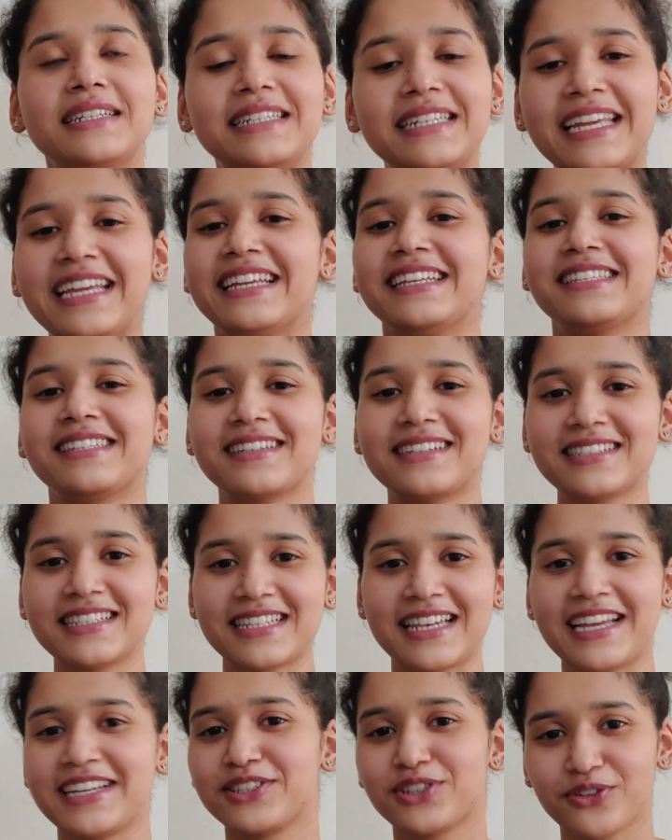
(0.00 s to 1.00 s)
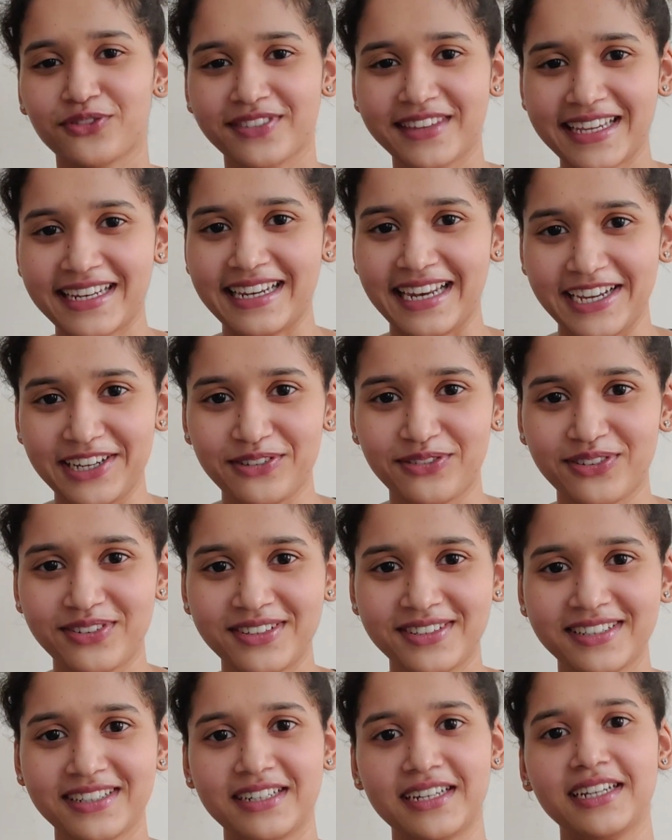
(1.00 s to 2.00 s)
taste a slice of their life,
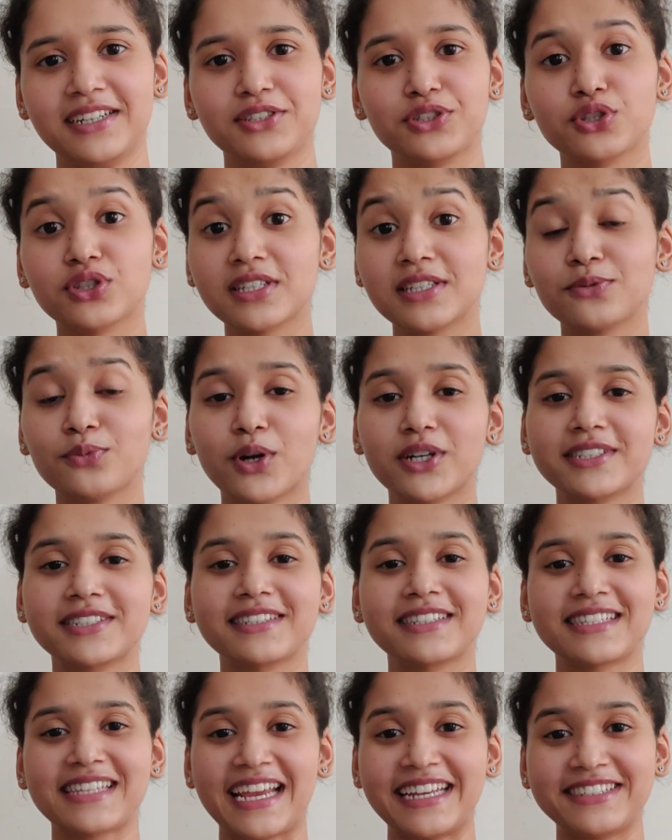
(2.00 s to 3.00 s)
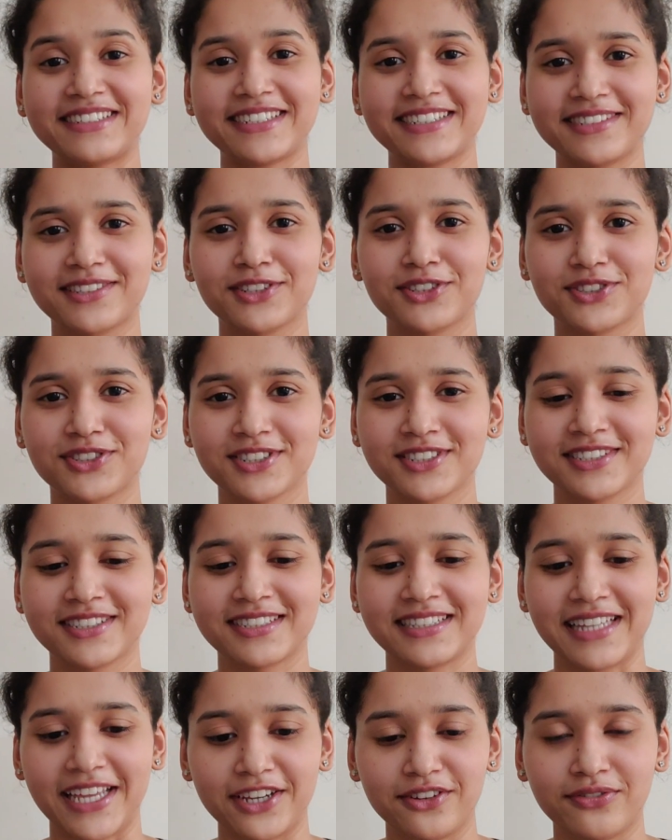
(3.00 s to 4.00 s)
right? So this is what a design
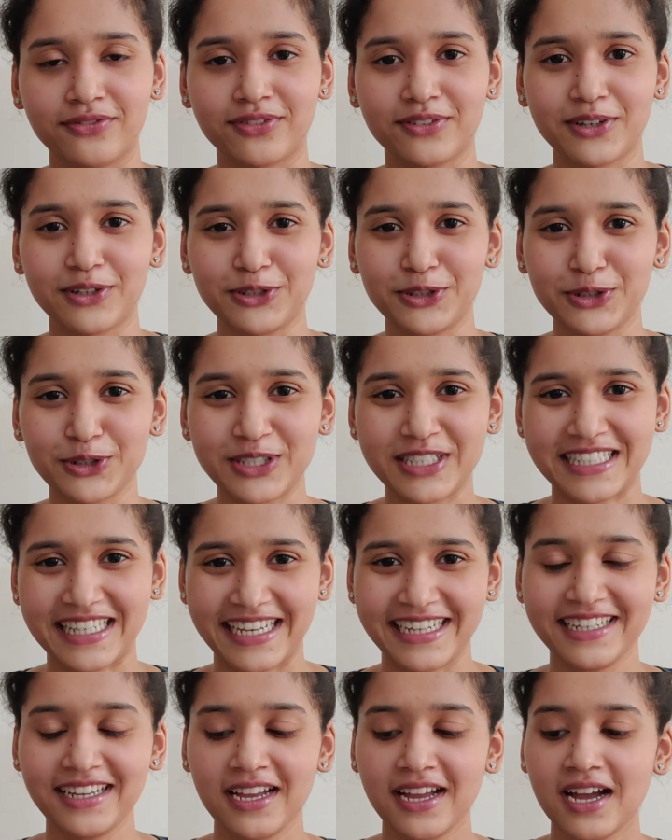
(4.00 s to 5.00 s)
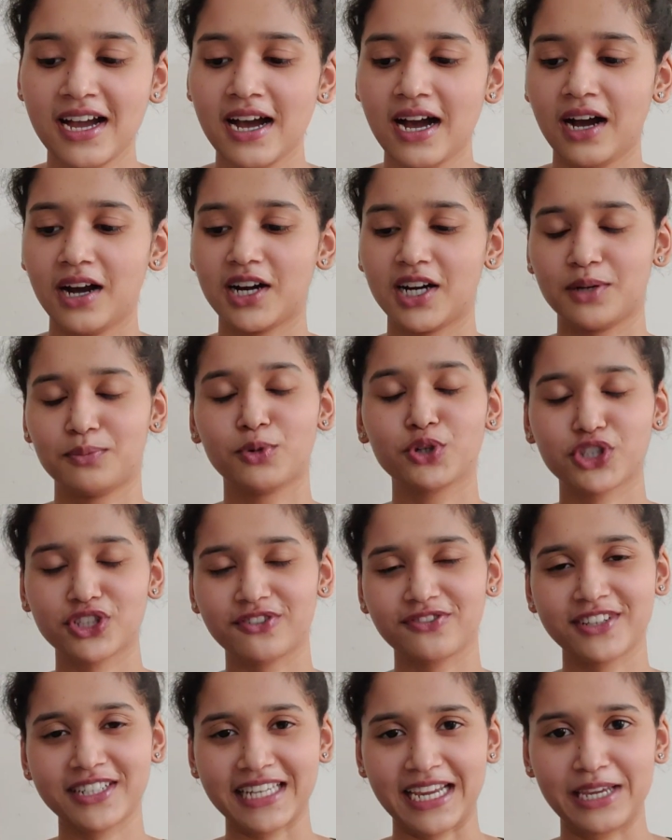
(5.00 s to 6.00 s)
researcher's life looks like. Most
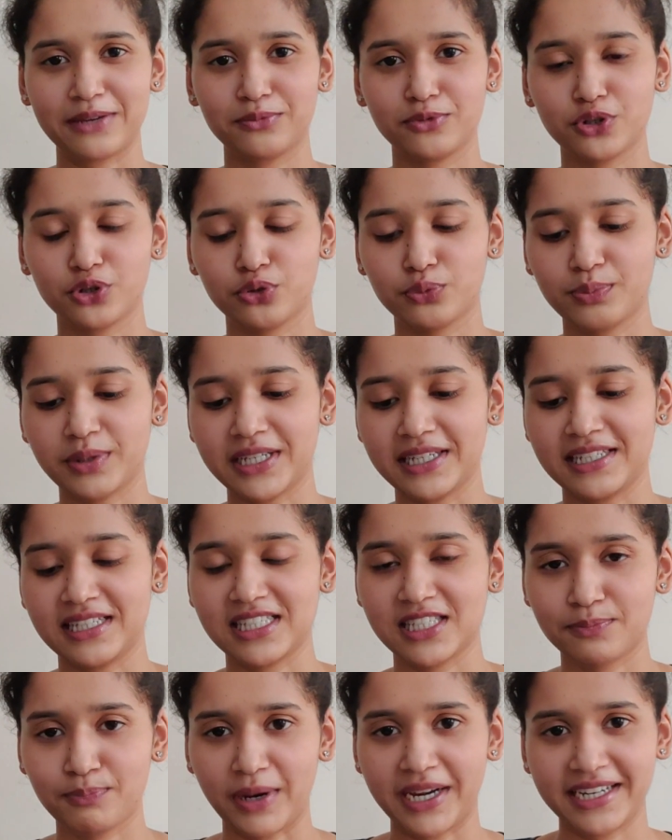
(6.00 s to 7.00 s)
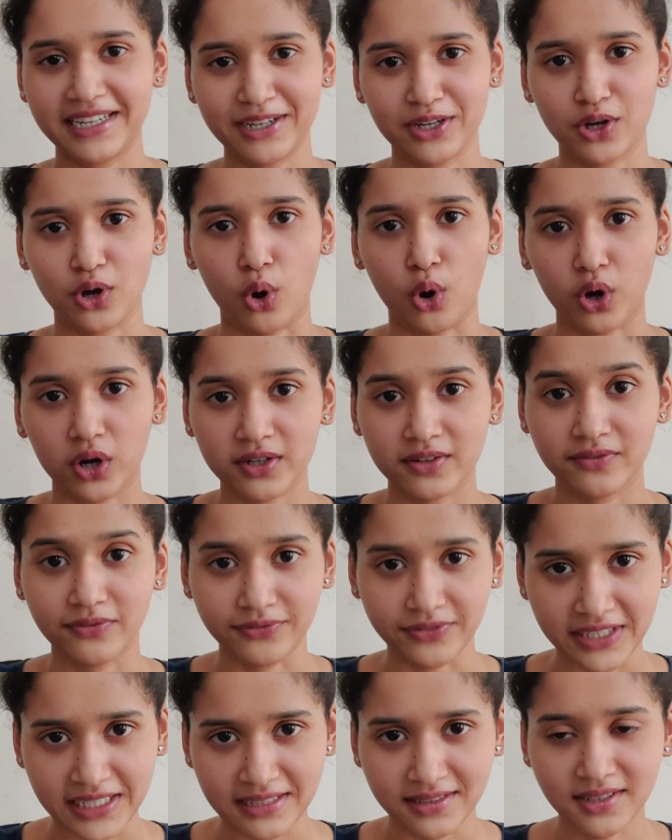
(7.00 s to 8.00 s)
of the time you'd be spending on
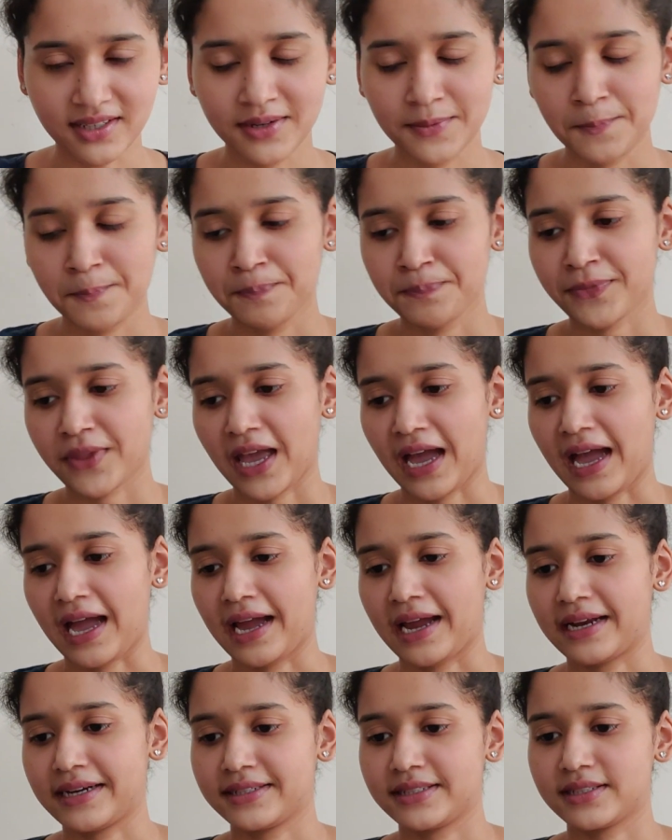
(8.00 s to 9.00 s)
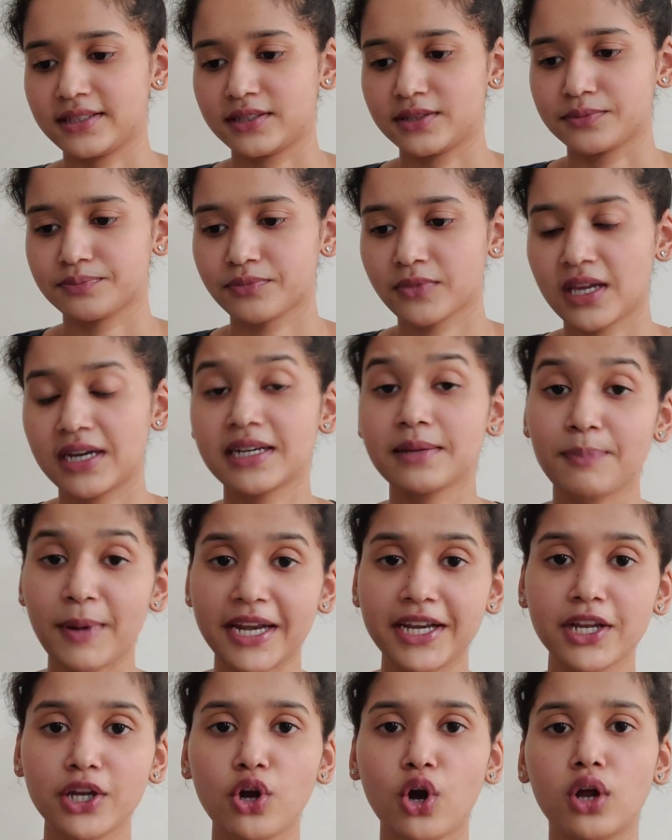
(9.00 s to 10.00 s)
field, and
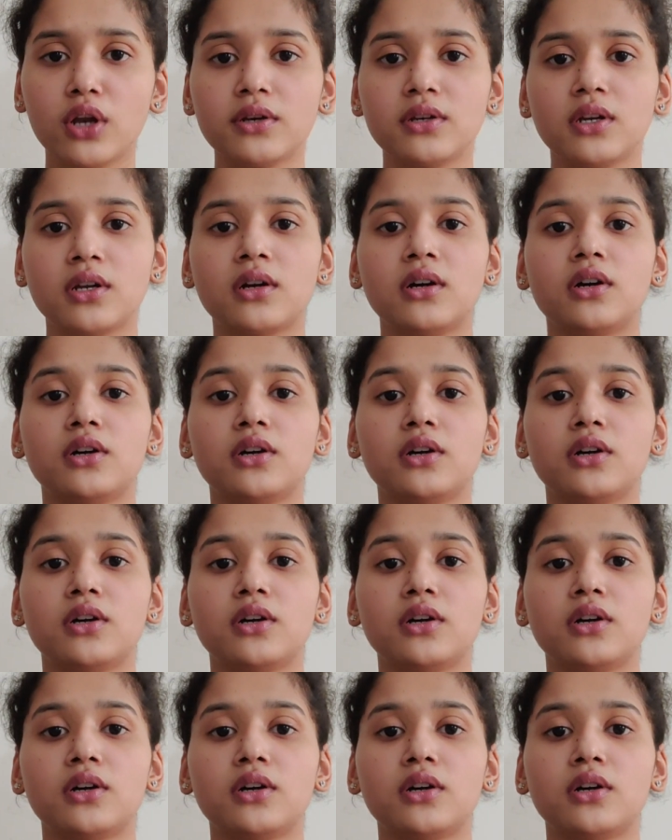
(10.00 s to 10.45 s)
depending on